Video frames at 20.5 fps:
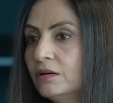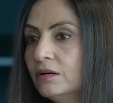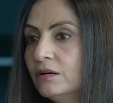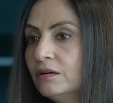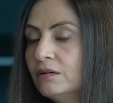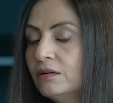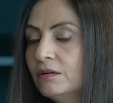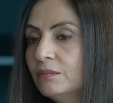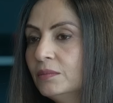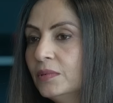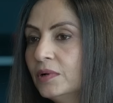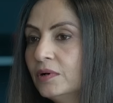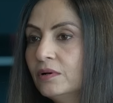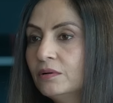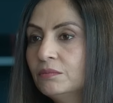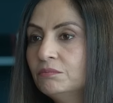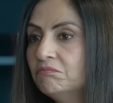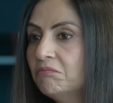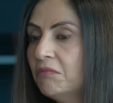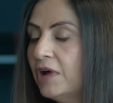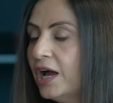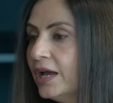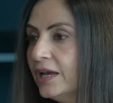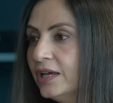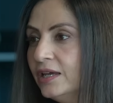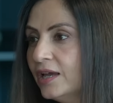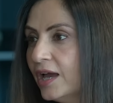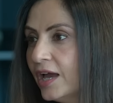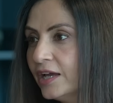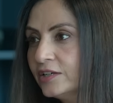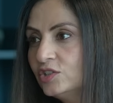uh, um,
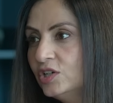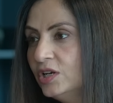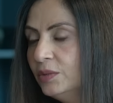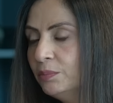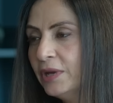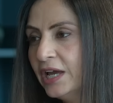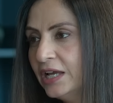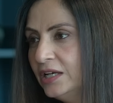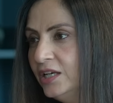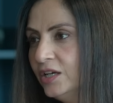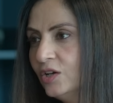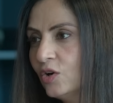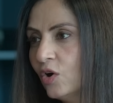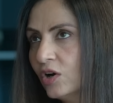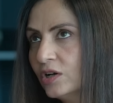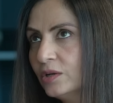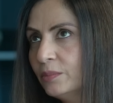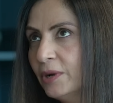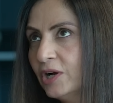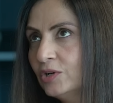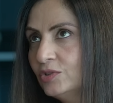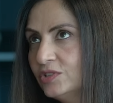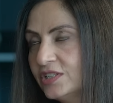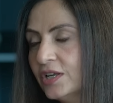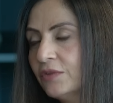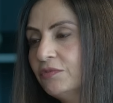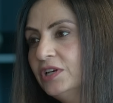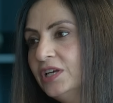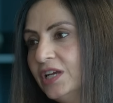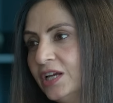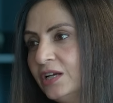I actually barely got about
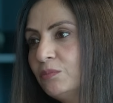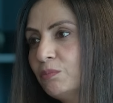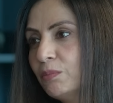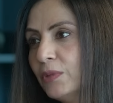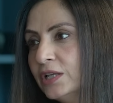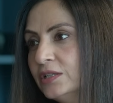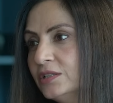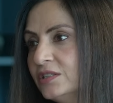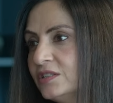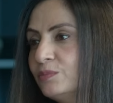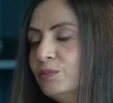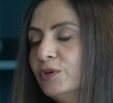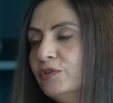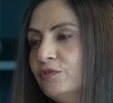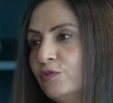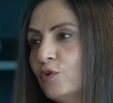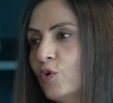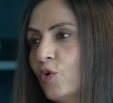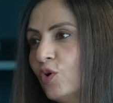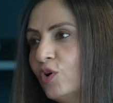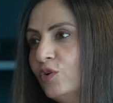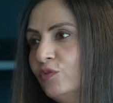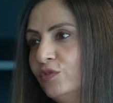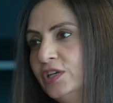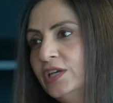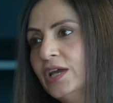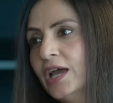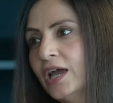seven, eight months before we